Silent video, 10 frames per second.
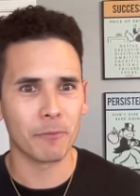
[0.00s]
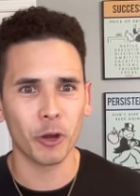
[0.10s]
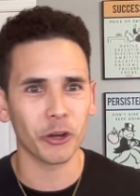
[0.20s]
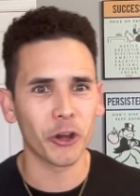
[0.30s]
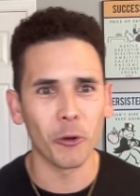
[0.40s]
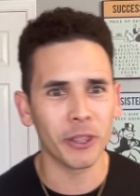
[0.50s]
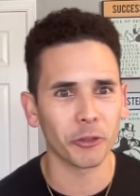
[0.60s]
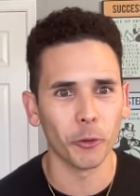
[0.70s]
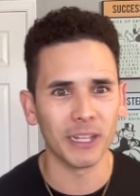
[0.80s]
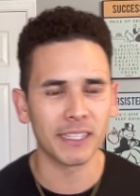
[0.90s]
him what you're going
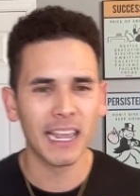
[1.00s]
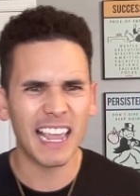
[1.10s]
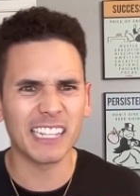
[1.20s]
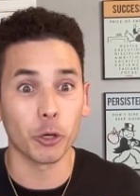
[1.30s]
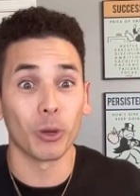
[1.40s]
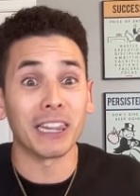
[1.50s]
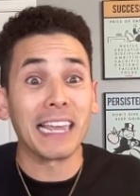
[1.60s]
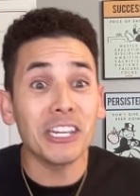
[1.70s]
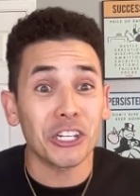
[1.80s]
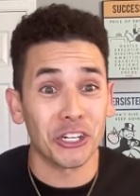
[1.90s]
through it's it's a
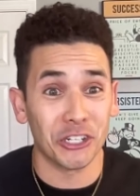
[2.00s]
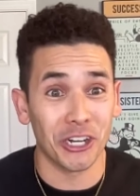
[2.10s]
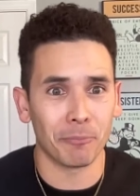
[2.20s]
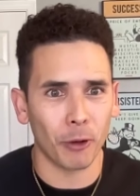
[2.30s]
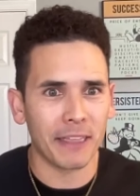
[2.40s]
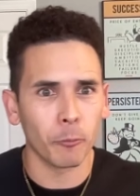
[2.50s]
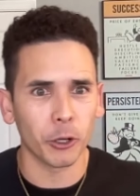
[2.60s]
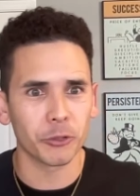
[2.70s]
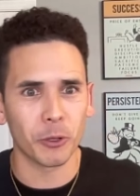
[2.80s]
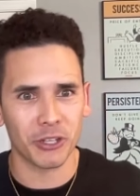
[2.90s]
relationship right we're
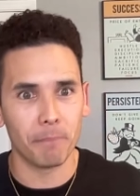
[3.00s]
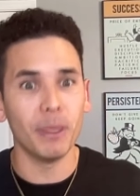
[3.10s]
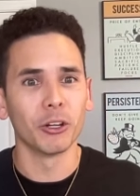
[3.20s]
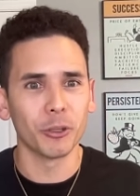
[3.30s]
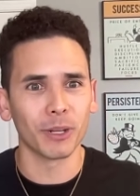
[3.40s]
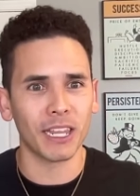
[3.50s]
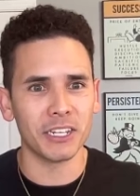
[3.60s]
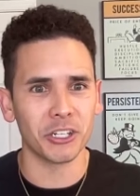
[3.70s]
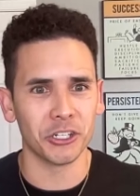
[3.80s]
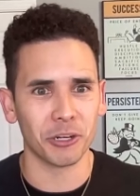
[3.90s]
supposed to build a
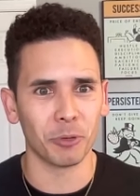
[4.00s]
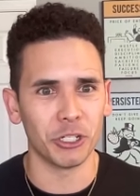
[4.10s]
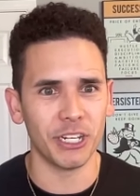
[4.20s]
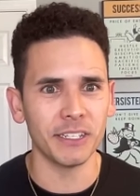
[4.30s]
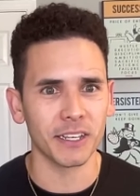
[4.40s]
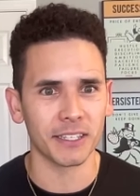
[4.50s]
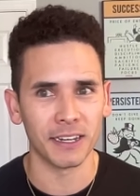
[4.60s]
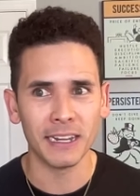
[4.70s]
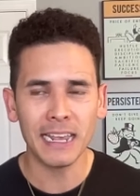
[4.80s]
relationship with jesus and